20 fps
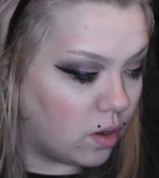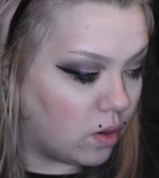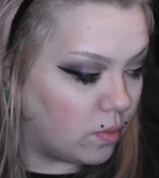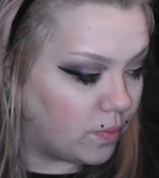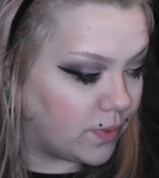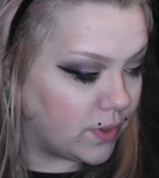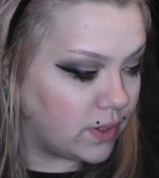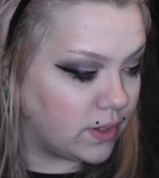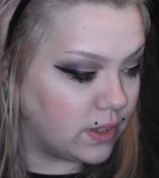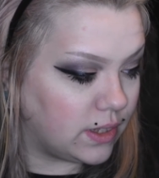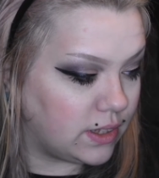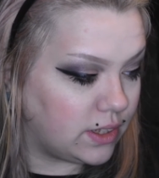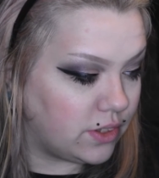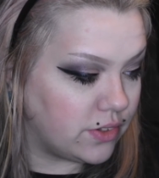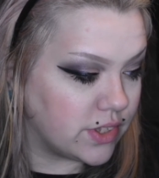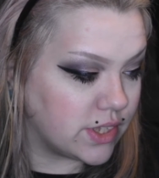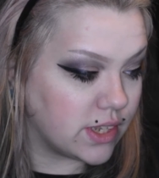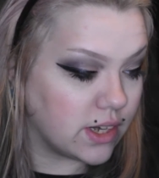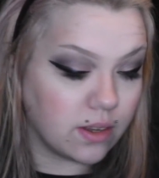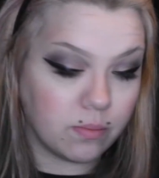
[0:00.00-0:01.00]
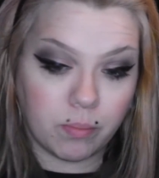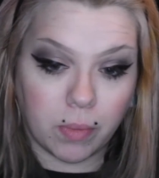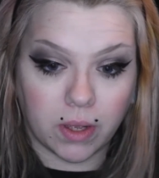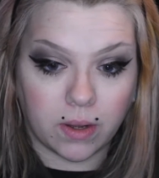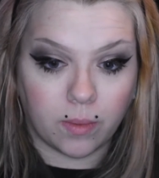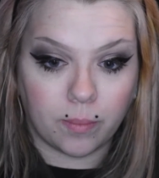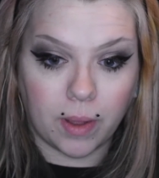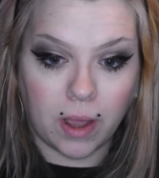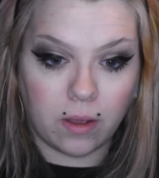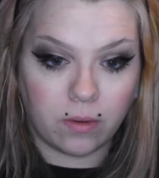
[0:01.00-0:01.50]
Hopefully like using a
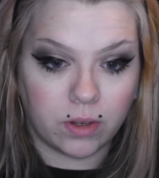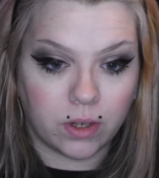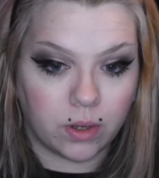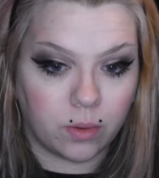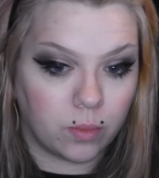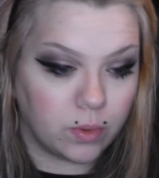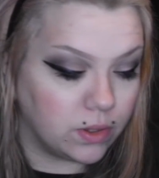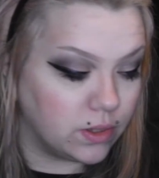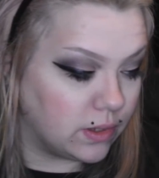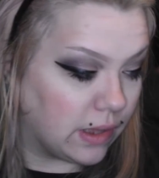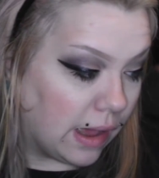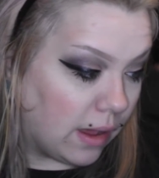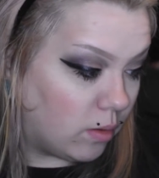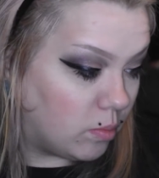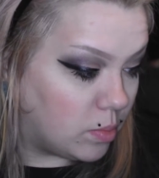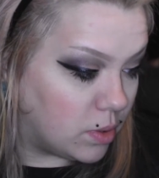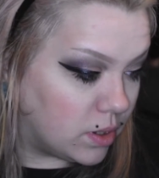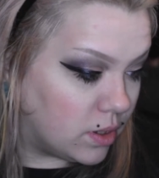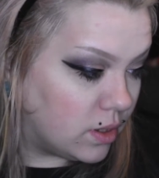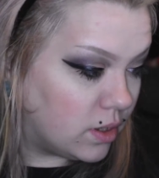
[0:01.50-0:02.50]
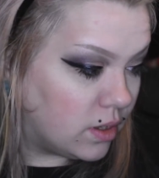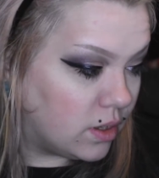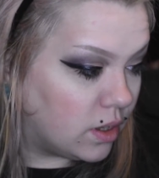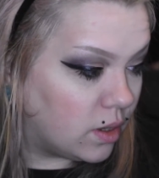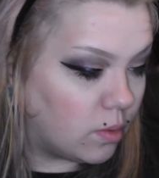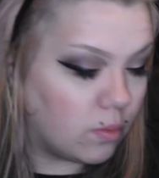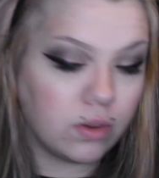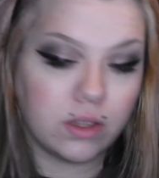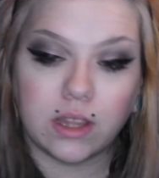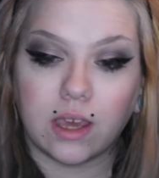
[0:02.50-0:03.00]
better powder will help
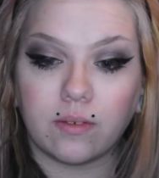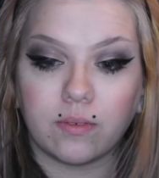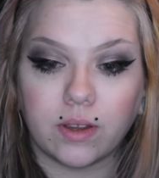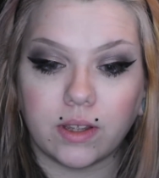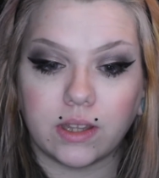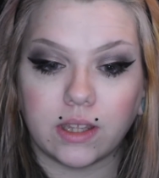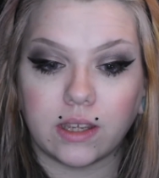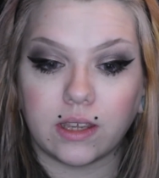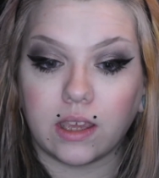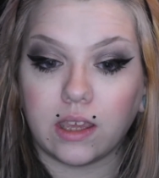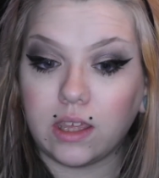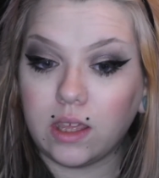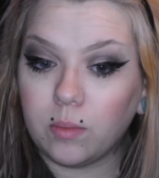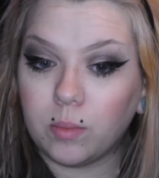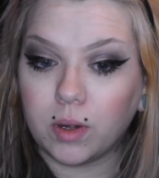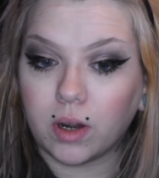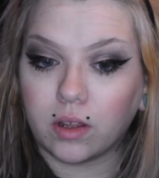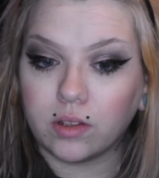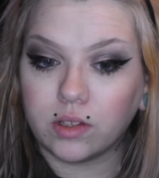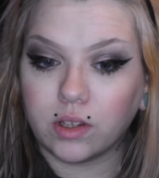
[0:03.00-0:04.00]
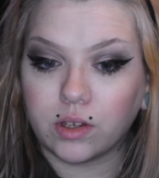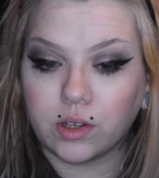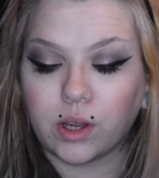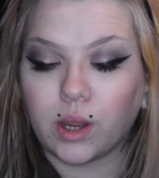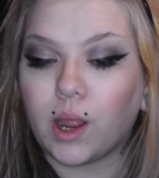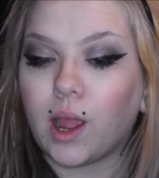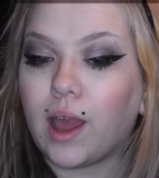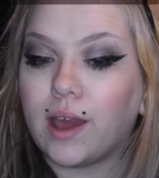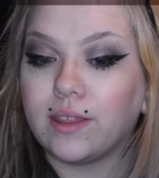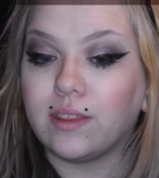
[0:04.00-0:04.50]
with everything. You keep it on
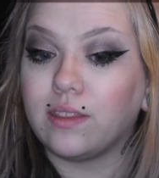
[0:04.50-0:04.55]
longer.